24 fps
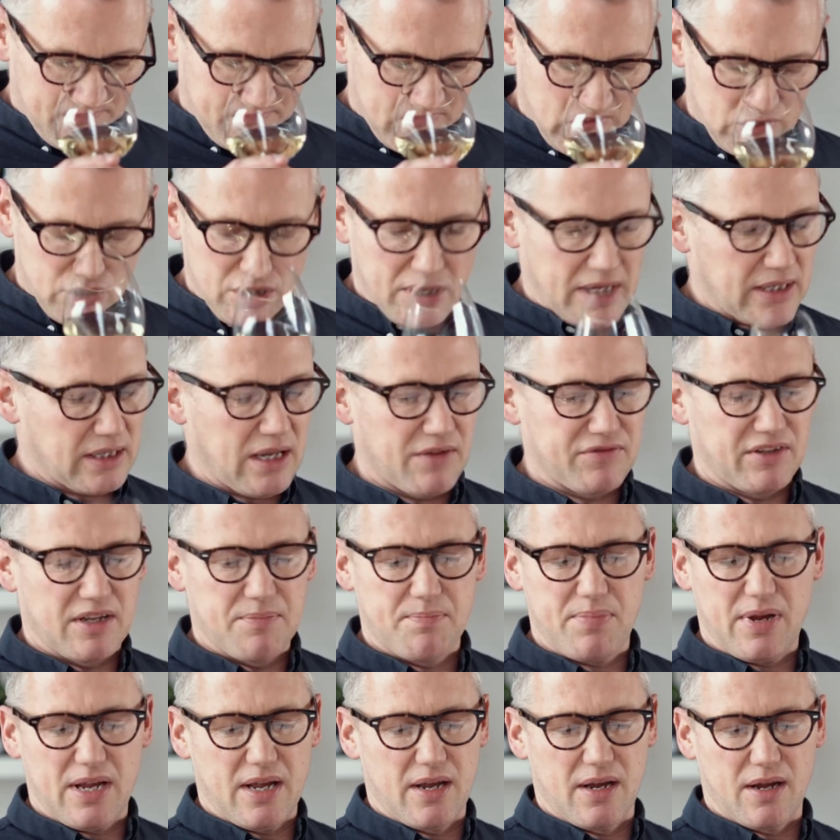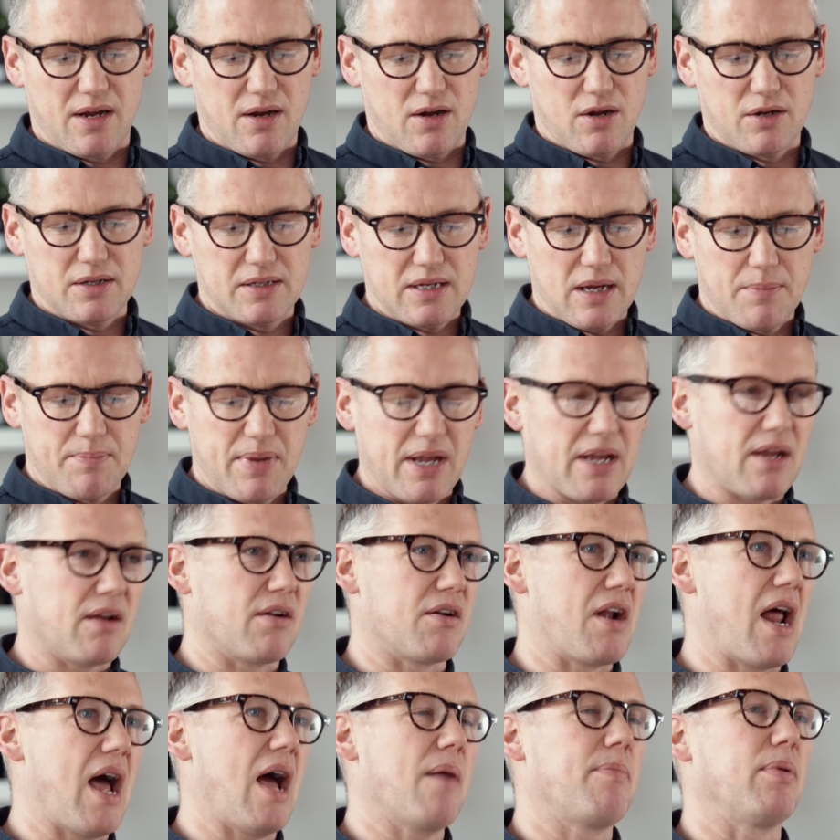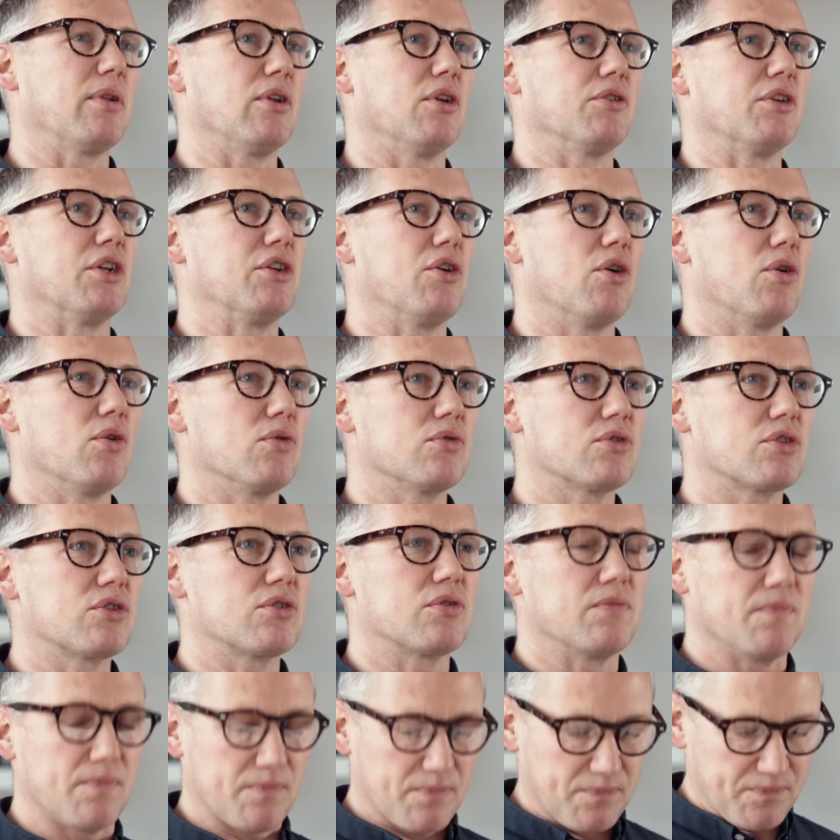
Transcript: So you get lovely pear and apple on the nose.